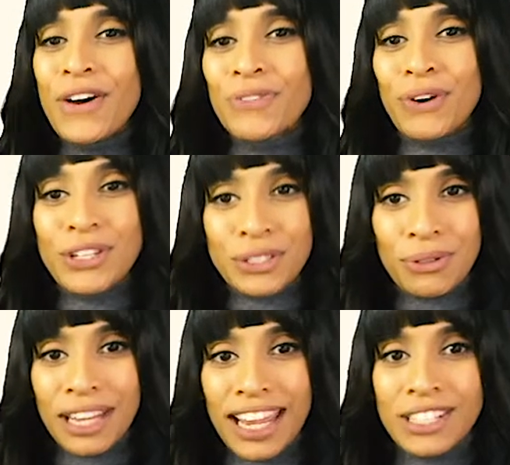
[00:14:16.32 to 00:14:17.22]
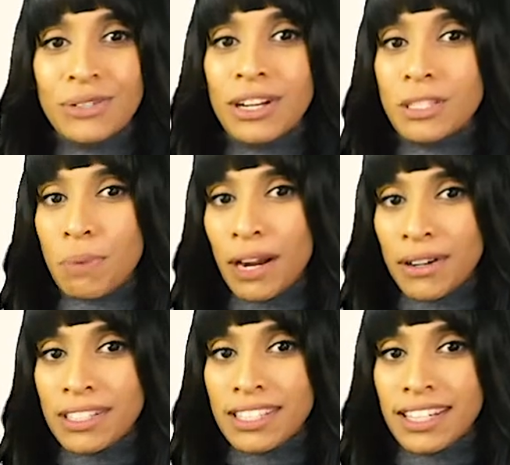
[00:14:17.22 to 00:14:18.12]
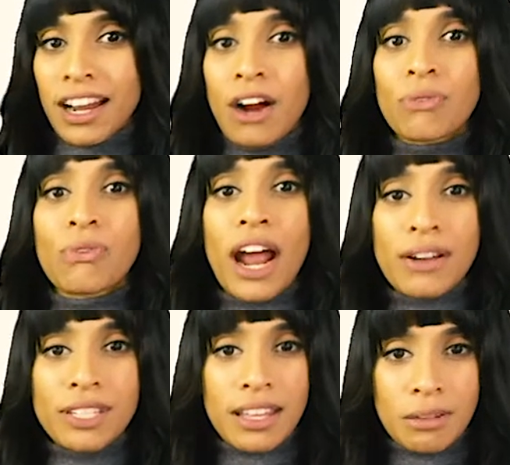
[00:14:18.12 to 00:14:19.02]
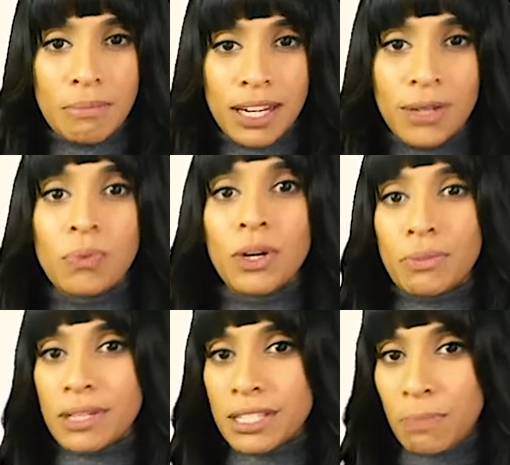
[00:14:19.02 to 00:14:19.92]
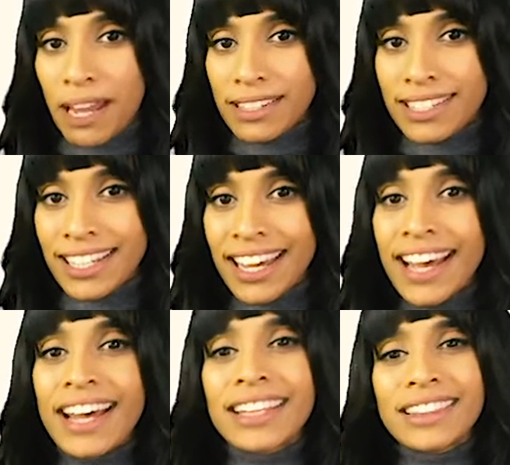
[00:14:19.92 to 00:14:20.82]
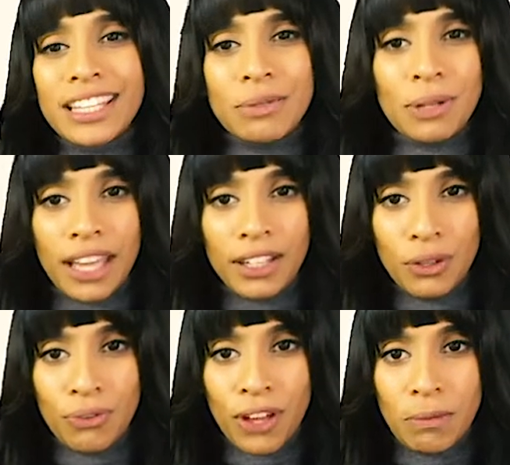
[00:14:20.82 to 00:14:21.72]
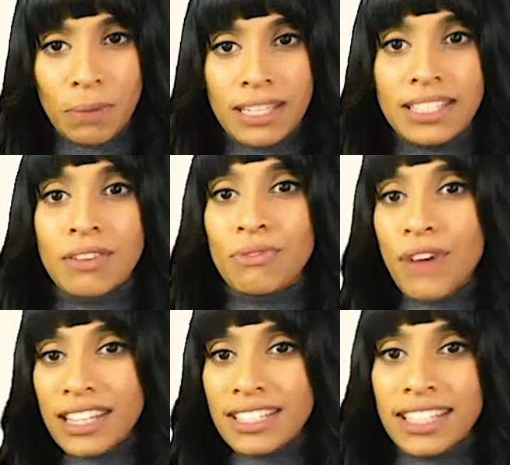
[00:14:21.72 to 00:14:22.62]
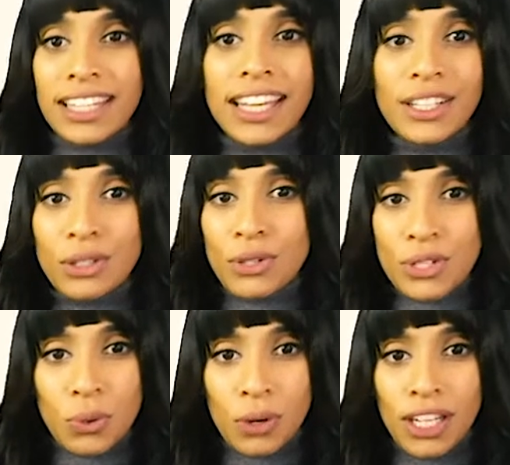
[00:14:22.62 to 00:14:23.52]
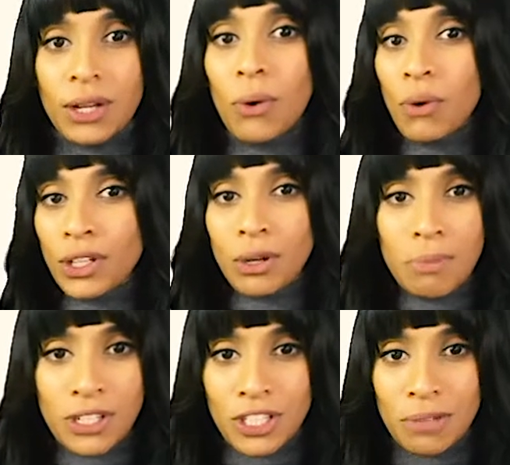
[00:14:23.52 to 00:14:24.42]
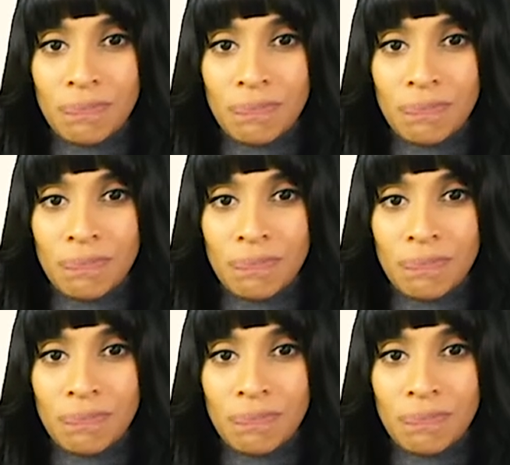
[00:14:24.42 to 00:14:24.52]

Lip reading: First, create transparency around how the money will be spent. This will get your fan base invested in your story or your mission,